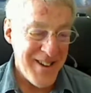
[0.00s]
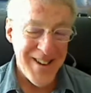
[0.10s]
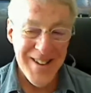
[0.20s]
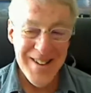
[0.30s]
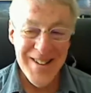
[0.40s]

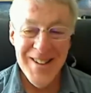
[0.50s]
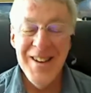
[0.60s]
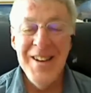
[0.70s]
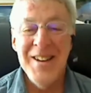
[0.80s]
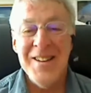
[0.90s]
to get you.
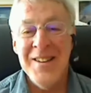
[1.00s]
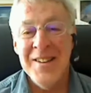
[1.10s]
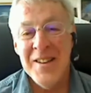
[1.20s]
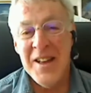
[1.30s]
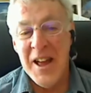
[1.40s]

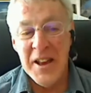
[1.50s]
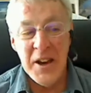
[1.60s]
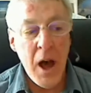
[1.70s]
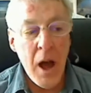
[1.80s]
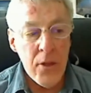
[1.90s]

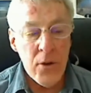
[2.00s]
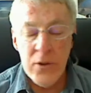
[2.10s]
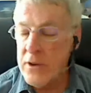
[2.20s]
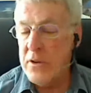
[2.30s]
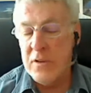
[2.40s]
And
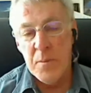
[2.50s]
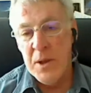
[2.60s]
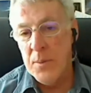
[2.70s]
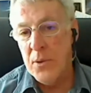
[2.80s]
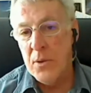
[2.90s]
others are just
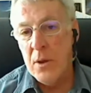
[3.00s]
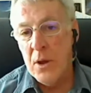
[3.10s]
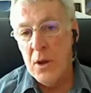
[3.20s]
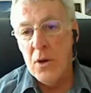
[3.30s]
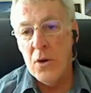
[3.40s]
people
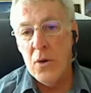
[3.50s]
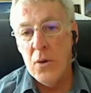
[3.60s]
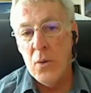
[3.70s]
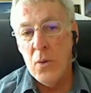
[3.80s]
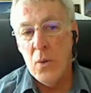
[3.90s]

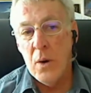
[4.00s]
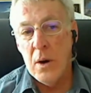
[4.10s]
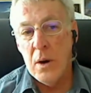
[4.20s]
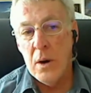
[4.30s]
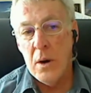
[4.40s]
who
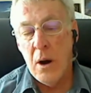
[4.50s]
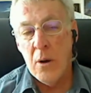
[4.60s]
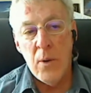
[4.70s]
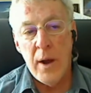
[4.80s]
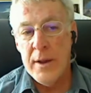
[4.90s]

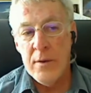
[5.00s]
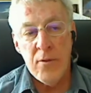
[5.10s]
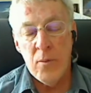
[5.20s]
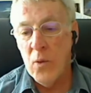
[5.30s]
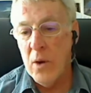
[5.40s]
are writing
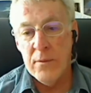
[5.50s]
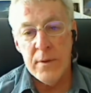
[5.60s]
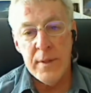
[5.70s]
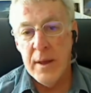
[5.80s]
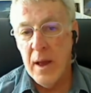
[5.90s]
from
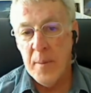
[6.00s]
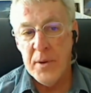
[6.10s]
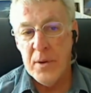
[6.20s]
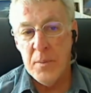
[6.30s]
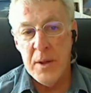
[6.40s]
wherever they
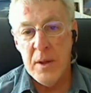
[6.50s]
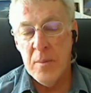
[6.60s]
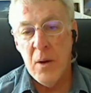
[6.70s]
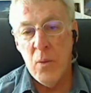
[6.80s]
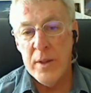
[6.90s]
happen to me
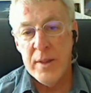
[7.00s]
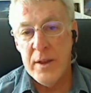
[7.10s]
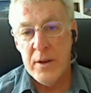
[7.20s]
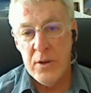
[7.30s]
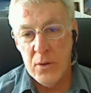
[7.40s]
about what
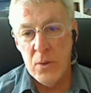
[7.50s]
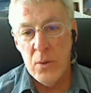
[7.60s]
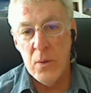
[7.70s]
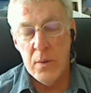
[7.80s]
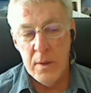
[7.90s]
they
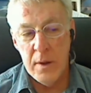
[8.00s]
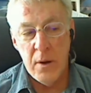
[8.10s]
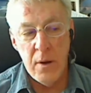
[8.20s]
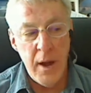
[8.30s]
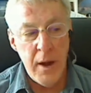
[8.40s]
do
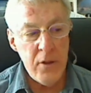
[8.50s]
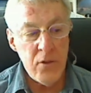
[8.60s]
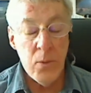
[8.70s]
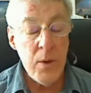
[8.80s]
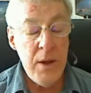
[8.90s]
there. And
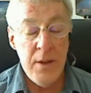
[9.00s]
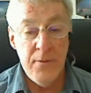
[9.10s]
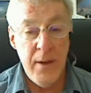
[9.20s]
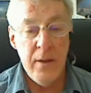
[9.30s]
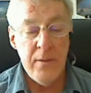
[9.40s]
it's really
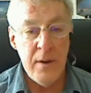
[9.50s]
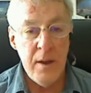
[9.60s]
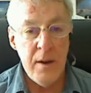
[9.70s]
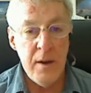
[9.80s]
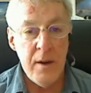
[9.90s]

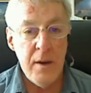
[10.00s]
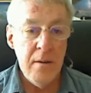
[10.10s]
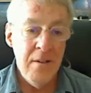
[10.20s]
fascinating. And,